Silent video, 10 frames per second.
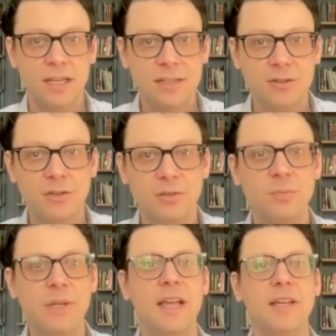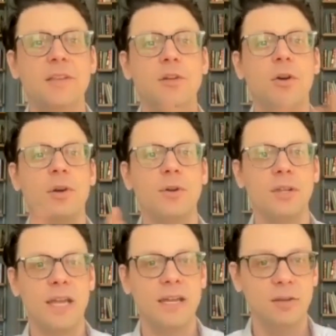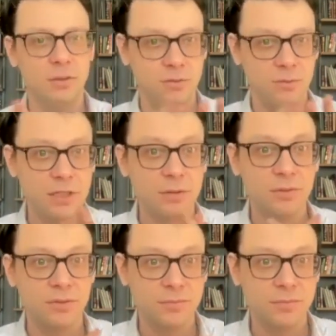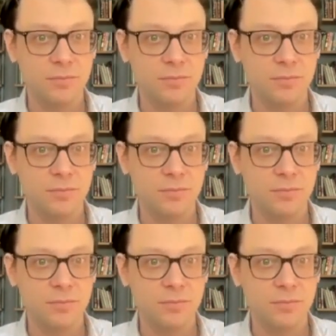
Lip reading: It shouldn't be like the normal language we use.